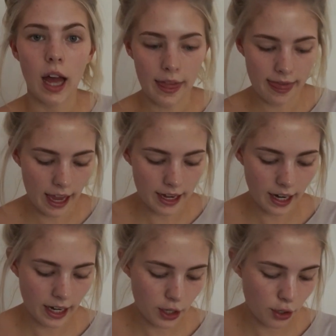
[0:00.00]
And then
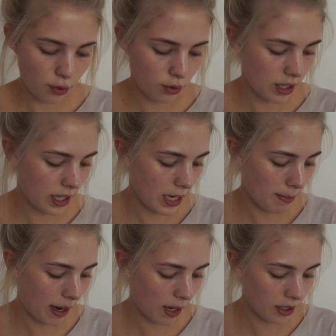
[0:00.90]
I use the
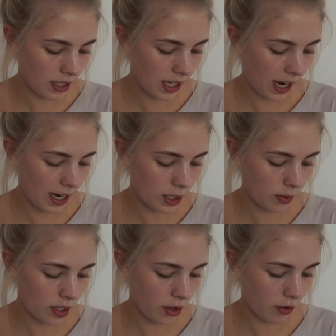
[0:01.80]
powdered side
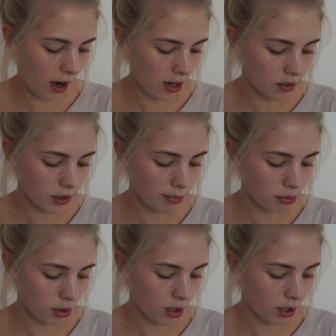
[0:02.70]
with another angled
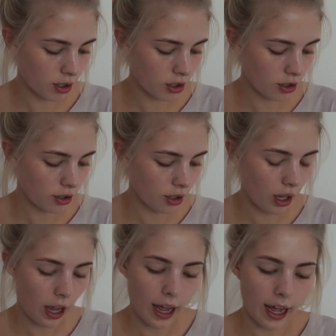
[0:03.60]
brush
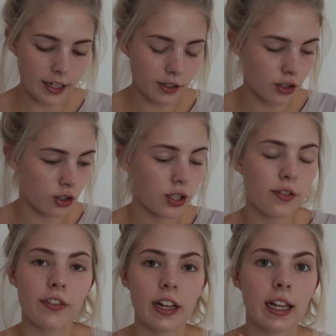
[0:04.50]
and just
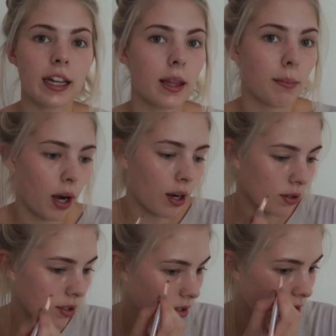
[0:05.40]
fill in the
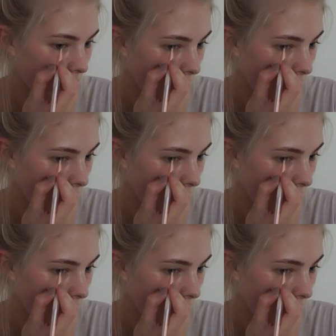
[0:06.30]
brows.